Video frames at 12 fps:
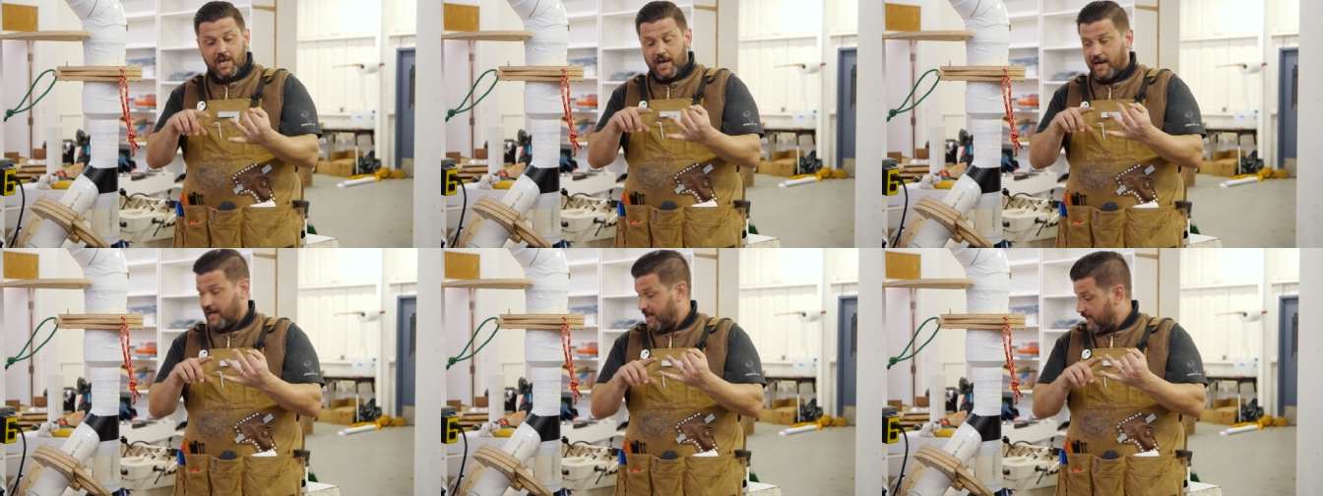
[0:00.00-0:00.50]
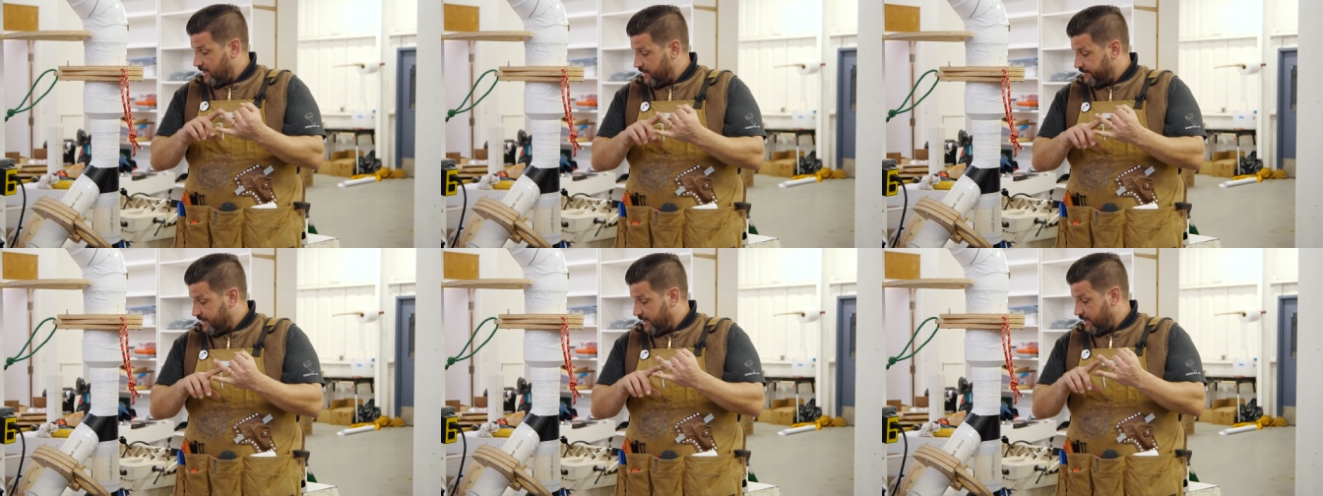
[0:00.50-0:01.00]
Uh,
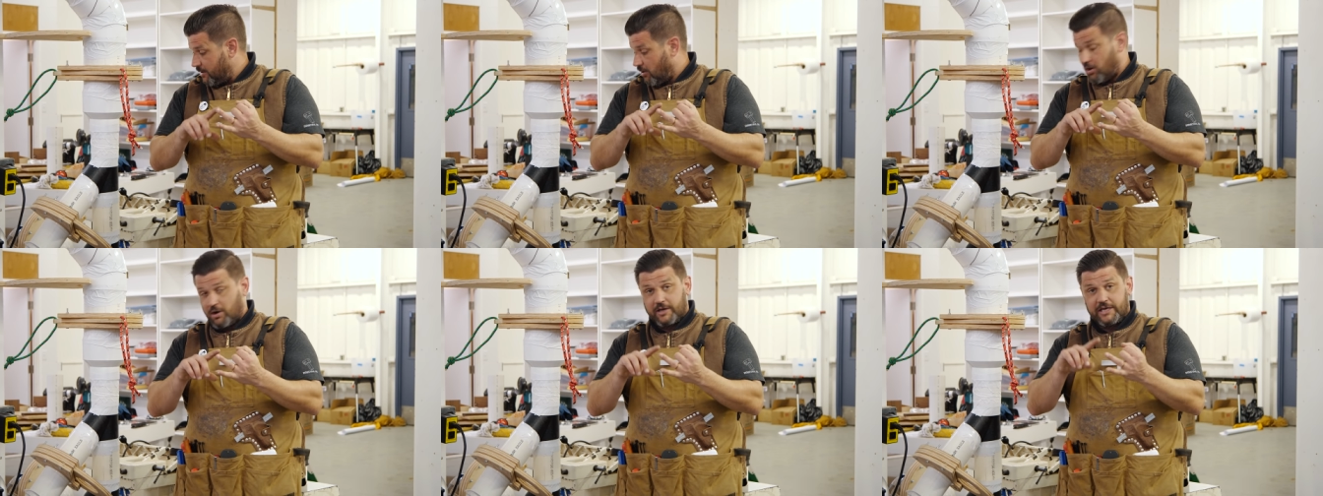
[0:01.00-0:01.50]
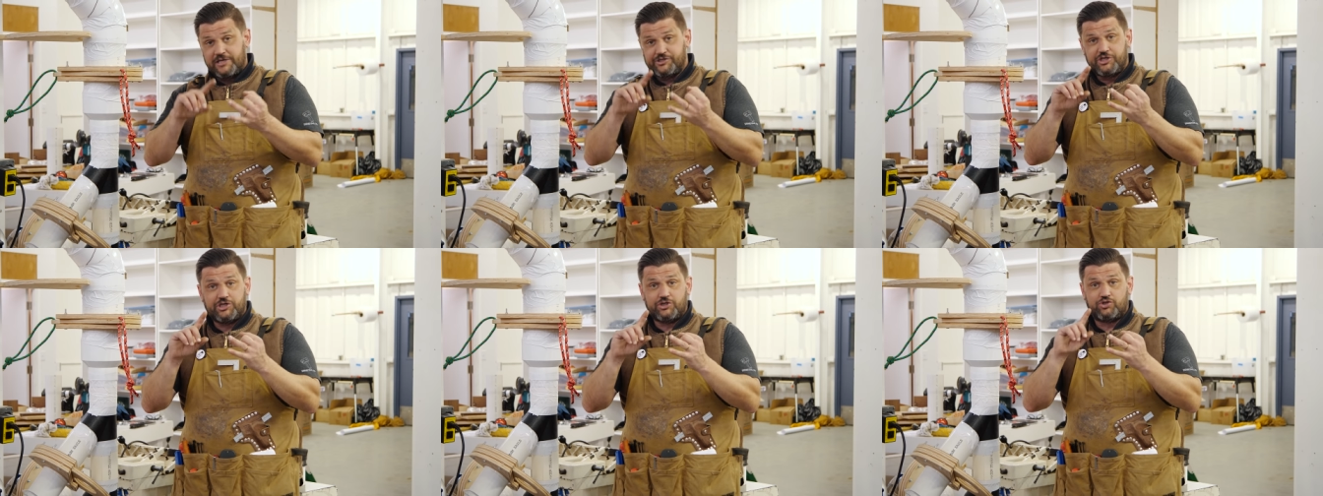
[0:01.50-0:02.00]
they are
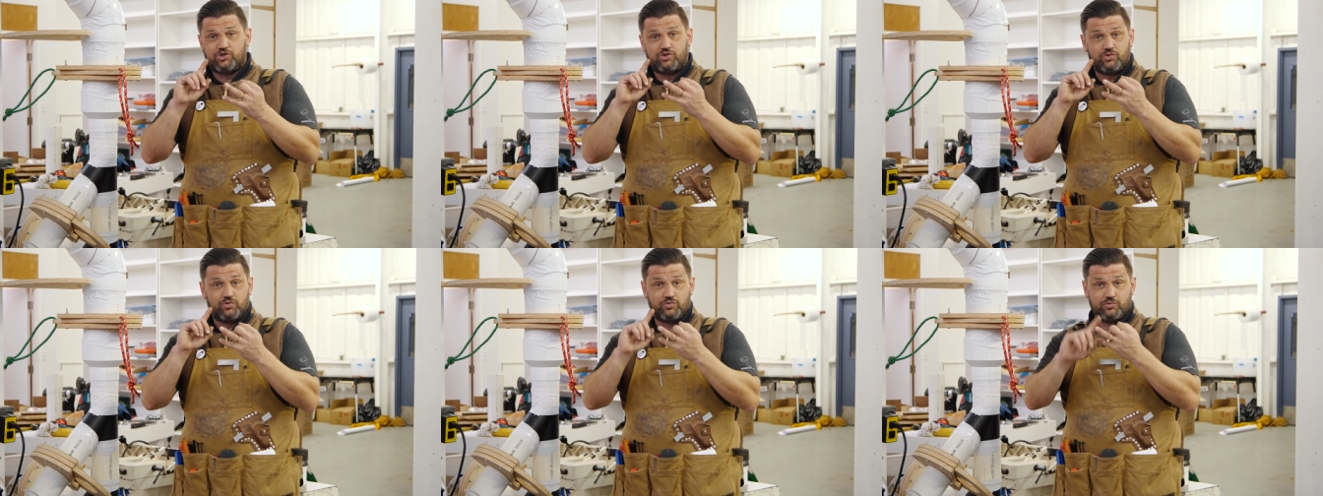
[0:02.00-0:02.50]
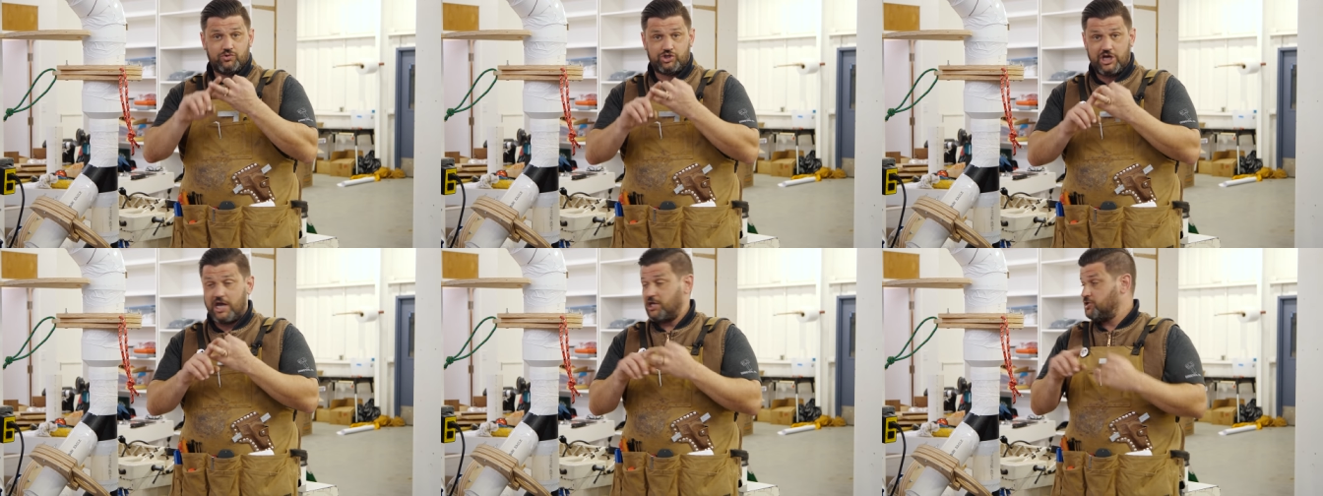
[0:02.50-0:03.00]
easy to
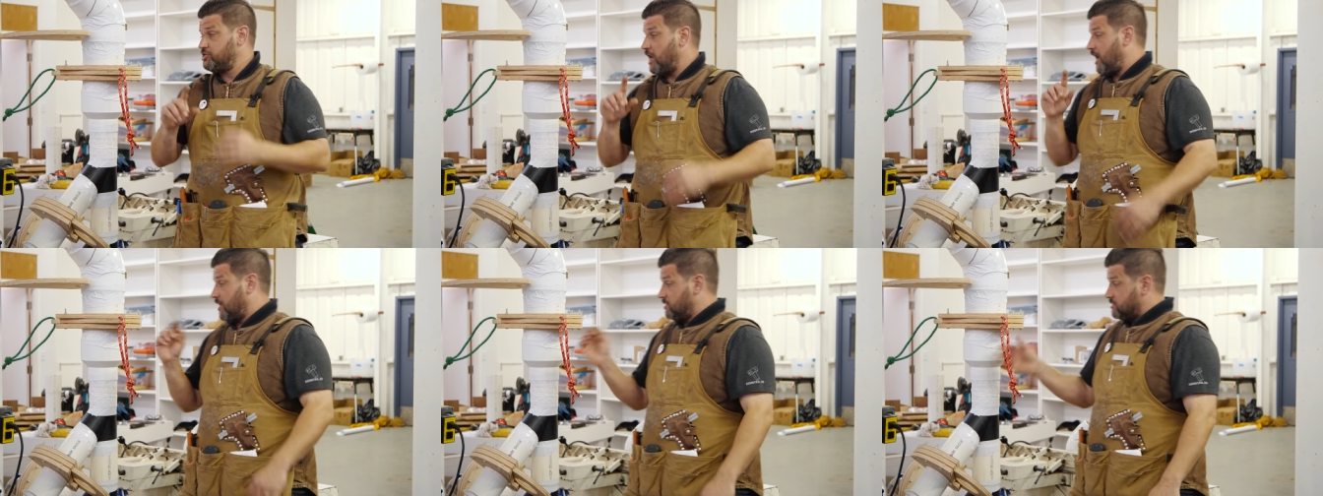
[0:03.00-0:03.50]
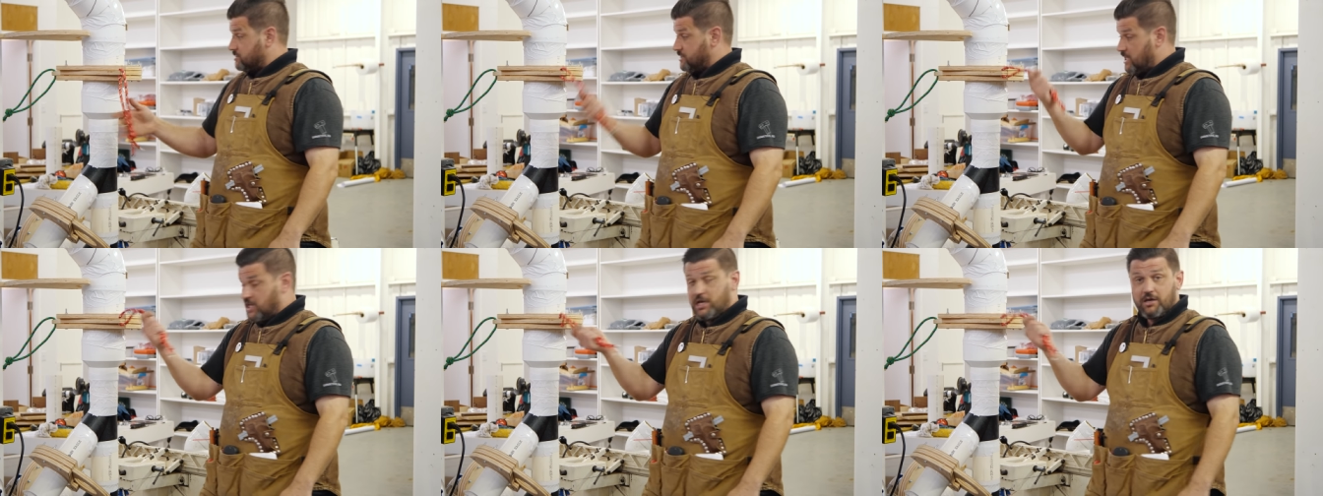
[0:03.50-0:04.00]
change and
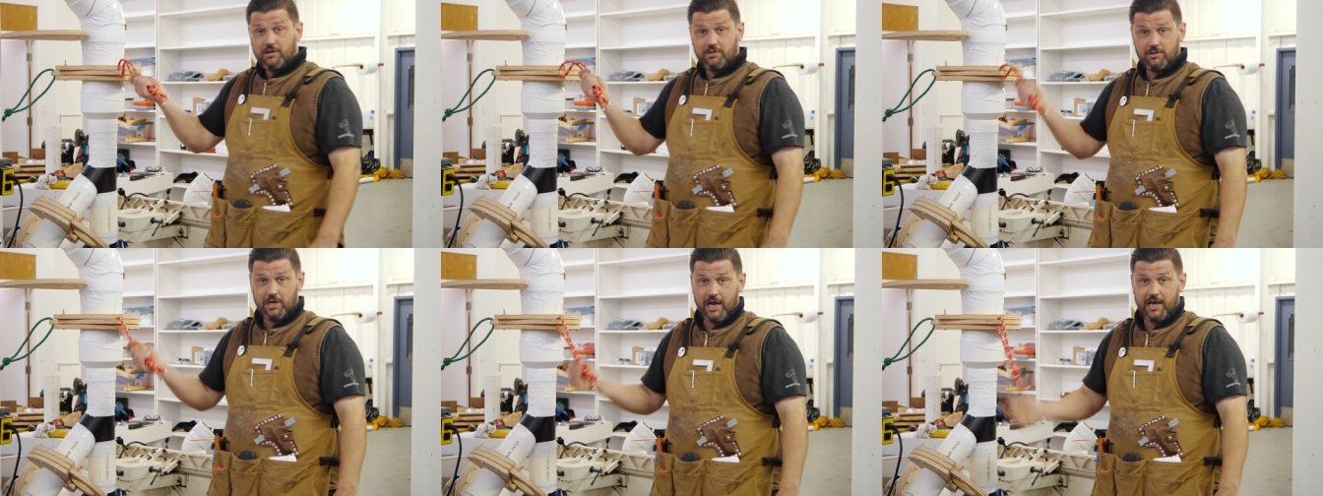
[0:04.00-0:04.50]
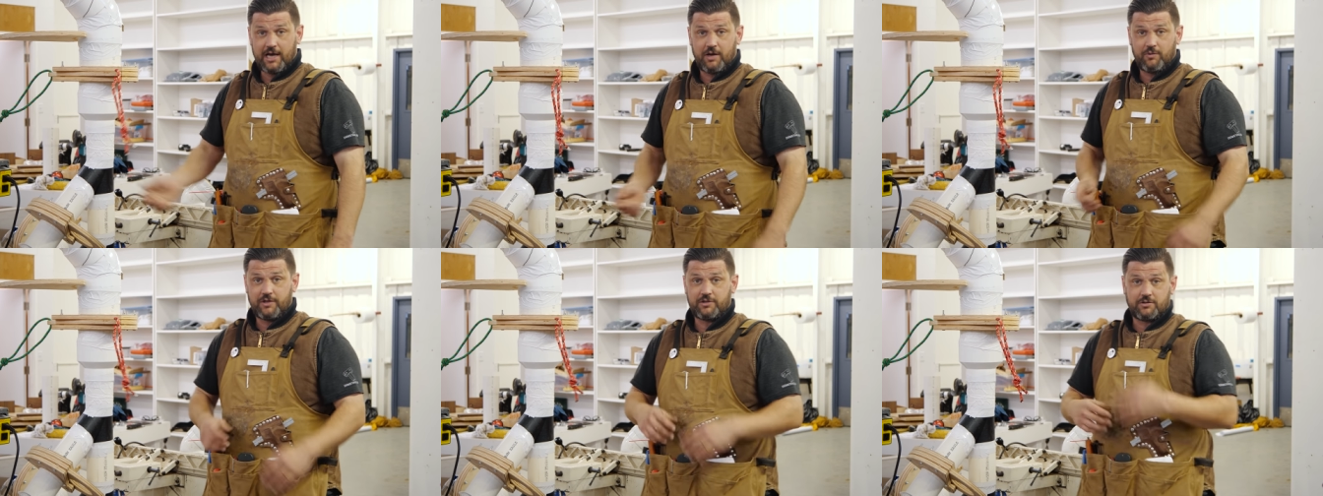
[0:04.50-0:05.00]
see
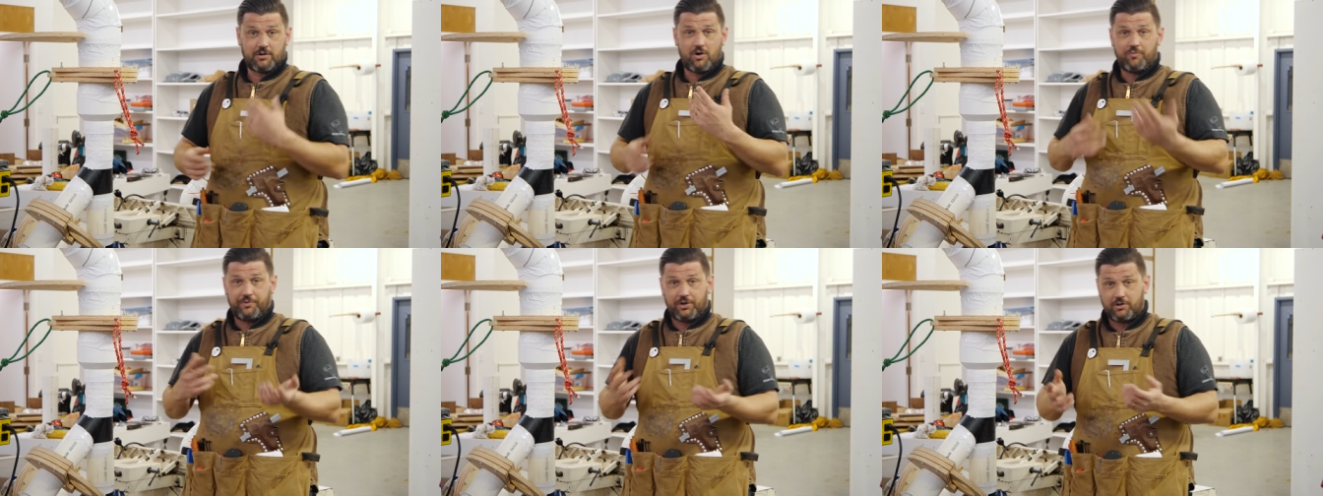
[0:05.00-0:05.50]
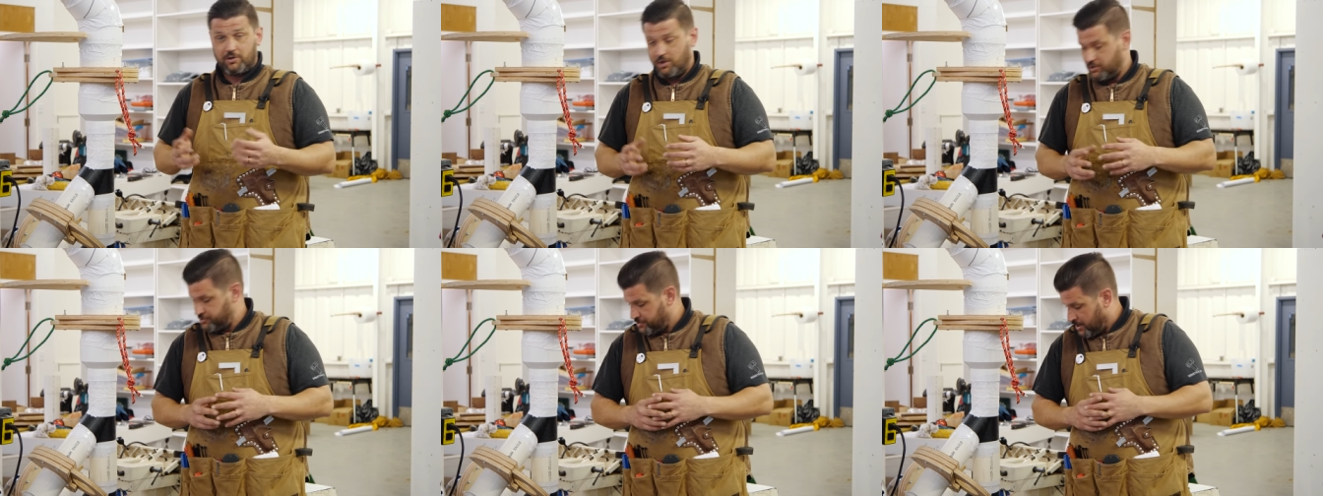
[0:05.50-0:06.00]
uh, whether they're open or
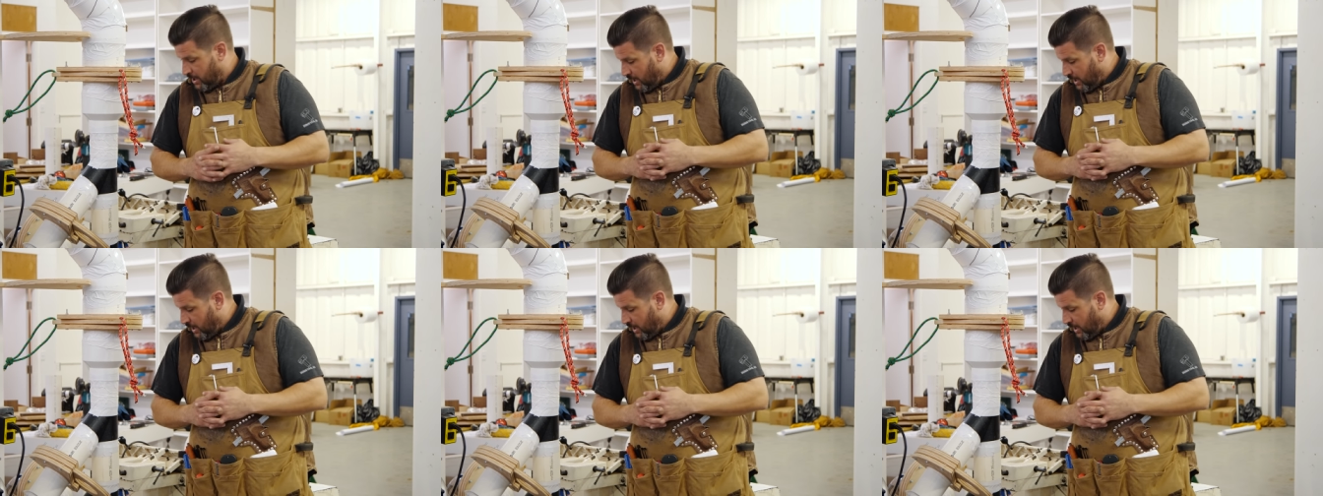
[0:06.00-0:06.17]
closed.